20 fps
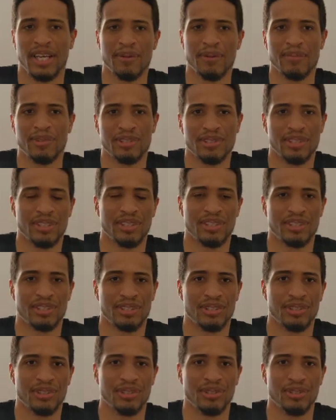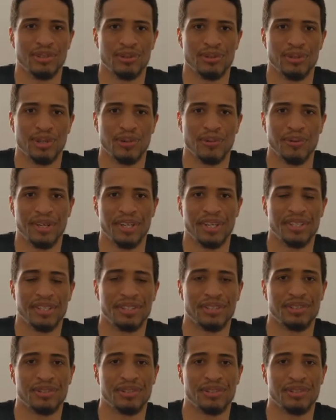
I'm just going to show you a way